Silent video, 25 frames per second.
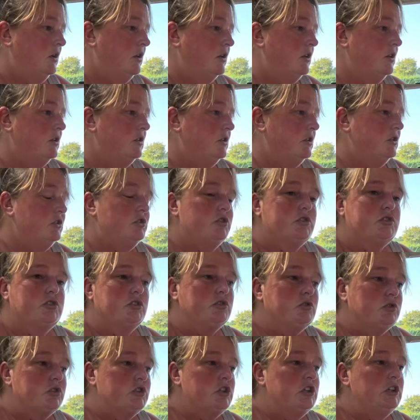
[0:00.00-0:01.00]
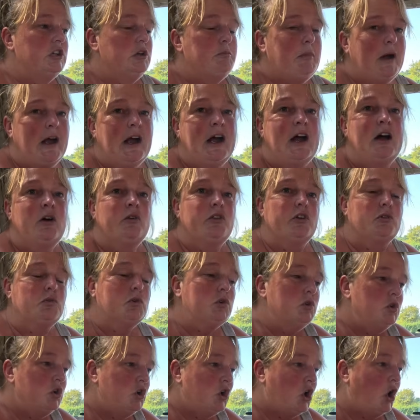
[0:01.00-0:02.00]
They're just utching about, they're
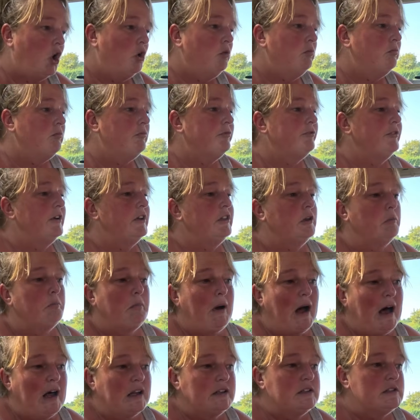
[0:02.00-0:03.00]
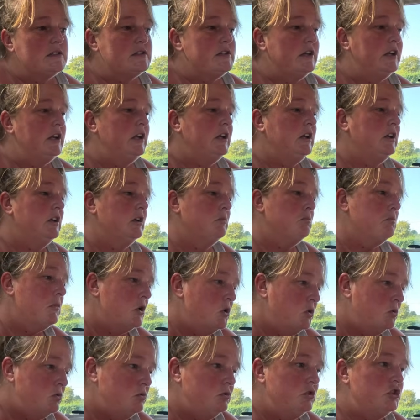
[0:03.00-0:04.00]
uncomfy, they're panting, they're
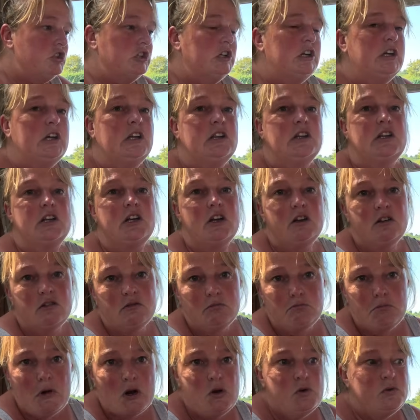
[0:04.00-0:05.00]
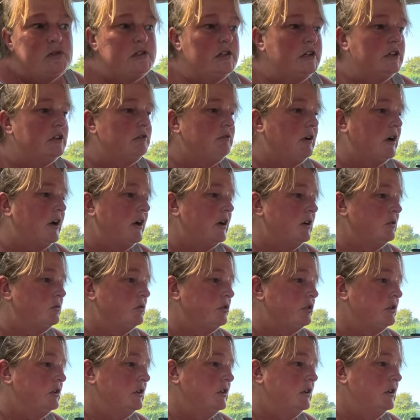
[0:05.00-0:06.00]
mooching, they don't moseying around.